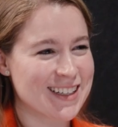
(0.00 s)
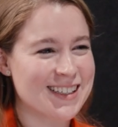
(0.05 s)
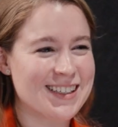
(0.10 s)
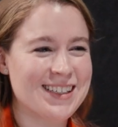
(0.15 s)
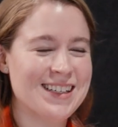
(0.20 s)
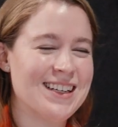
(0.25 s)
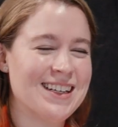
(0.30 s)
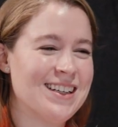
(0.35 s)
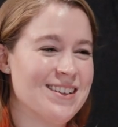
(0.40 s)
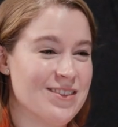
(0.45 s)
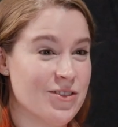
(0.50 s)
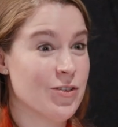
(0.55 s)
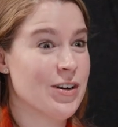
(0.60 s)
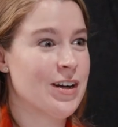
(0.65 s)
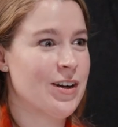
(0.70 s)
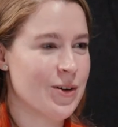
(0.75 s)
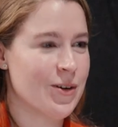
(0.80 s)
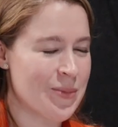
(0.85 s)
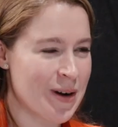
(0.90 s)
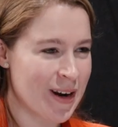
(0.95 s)
or
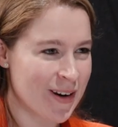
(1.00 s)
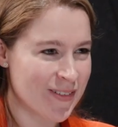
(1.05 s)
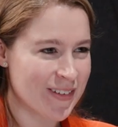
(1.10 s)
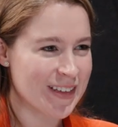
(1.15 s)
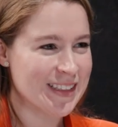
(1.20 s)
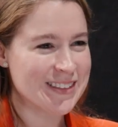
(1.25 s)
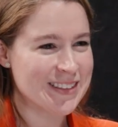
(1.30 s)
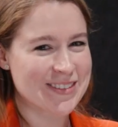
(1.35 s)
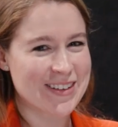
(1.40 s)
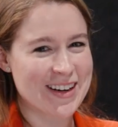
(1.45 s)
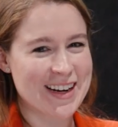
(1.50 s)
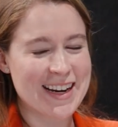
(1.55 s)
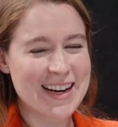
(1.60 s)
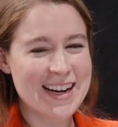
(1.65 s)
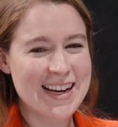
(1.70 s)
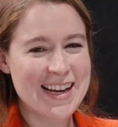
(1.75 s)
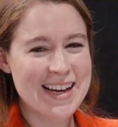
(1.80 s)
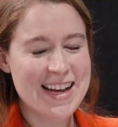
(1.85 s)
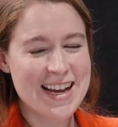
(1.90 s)
drink your breakfast, right?